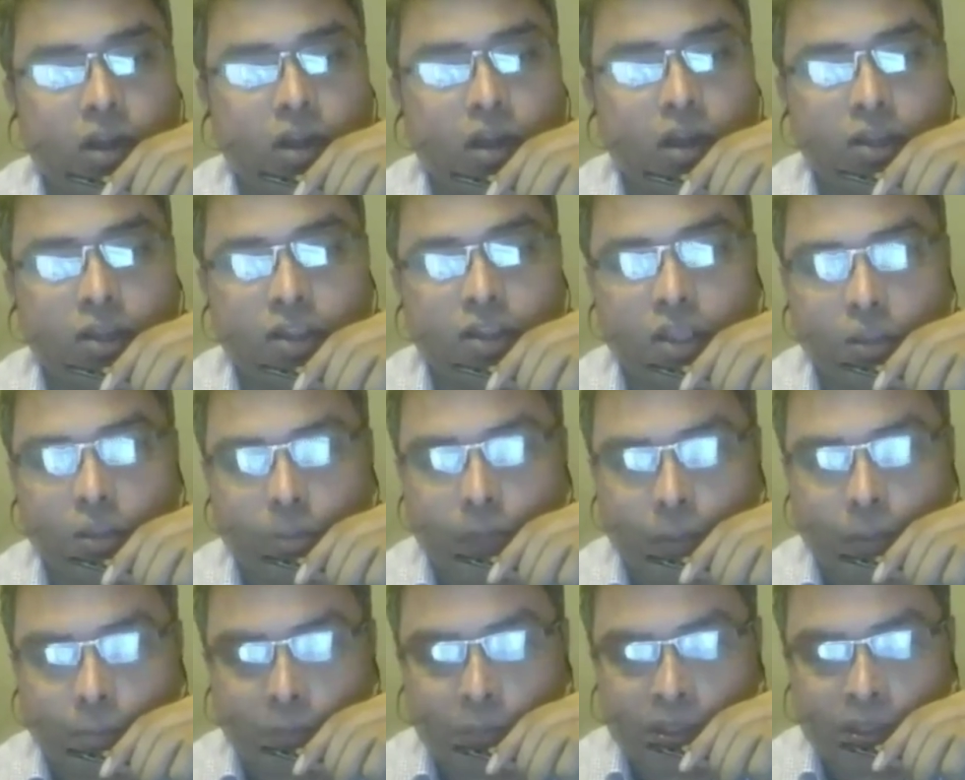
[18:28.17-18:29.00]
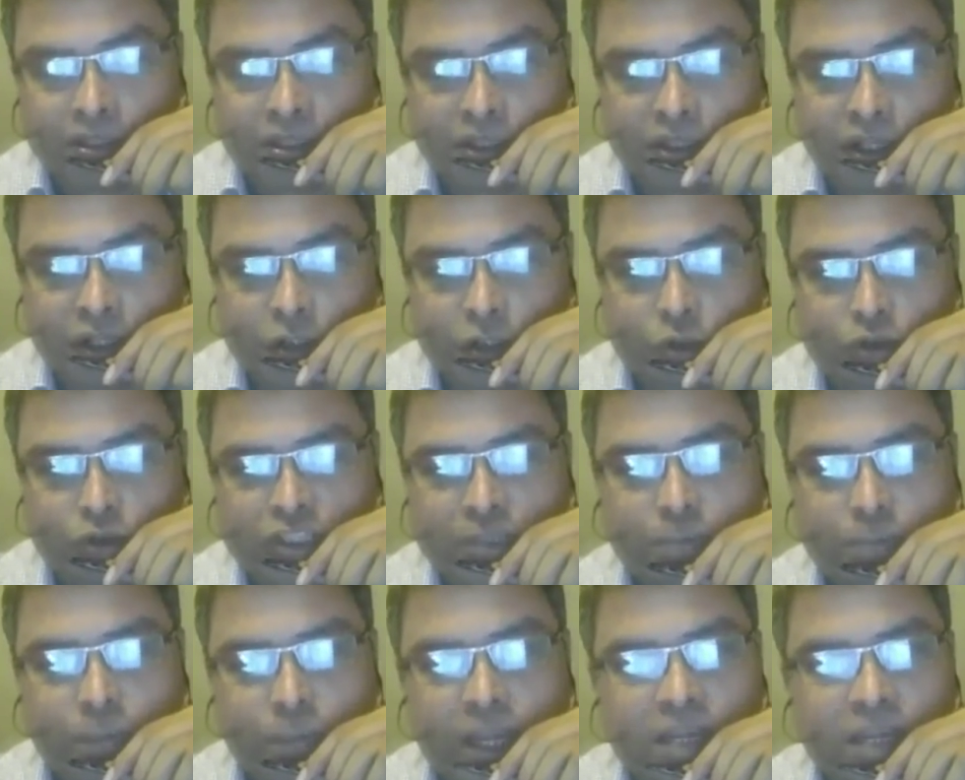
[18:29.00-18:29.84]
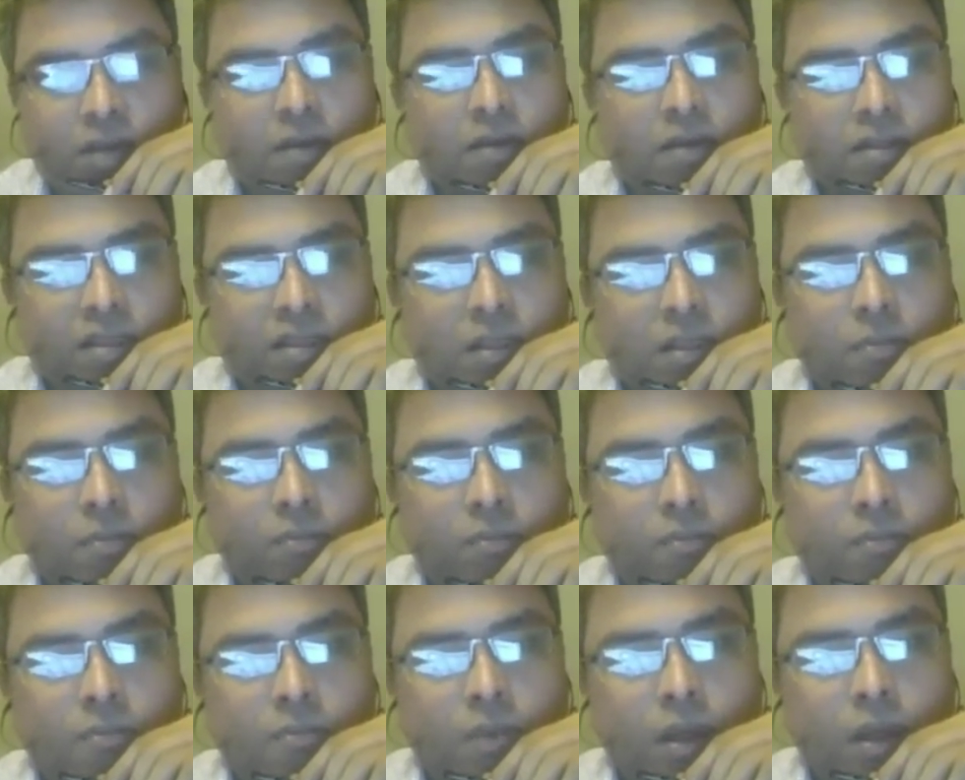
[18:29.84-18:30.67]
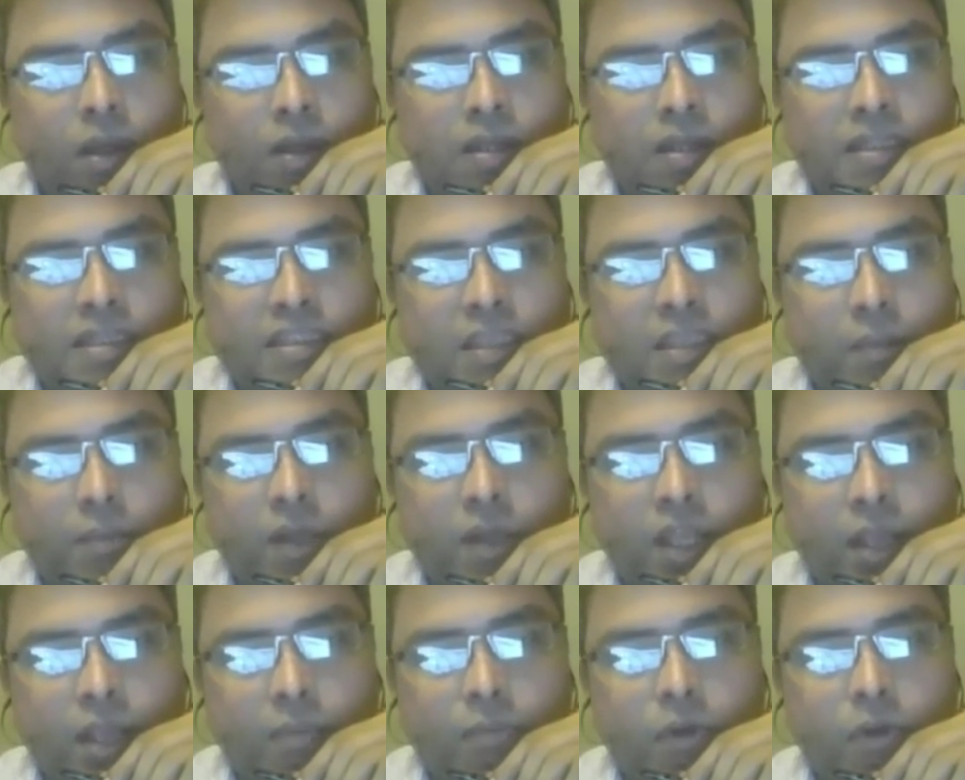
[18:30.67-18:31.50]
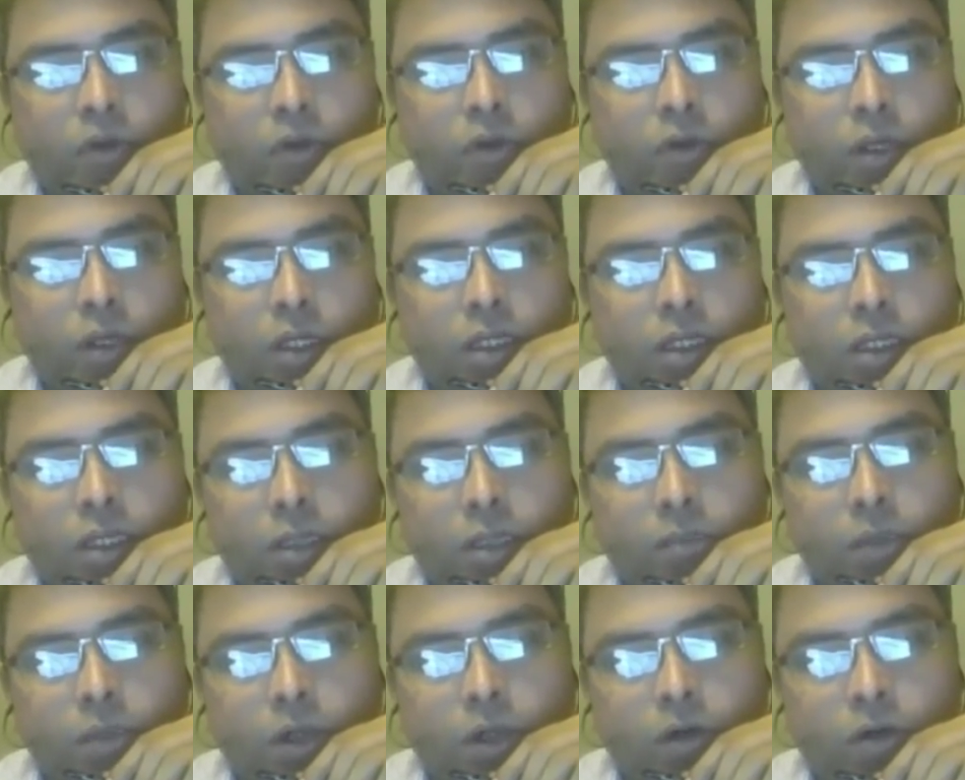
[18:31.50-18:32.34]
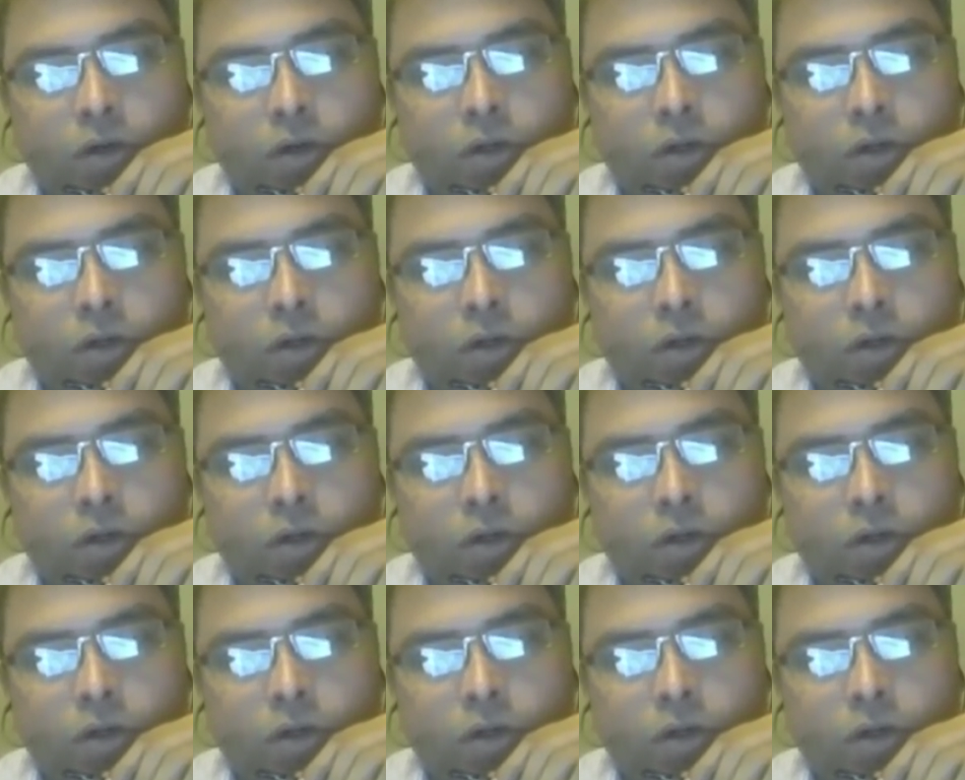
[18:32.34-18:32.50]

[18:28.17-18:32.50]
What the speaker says: I think members need to spend some time to learn about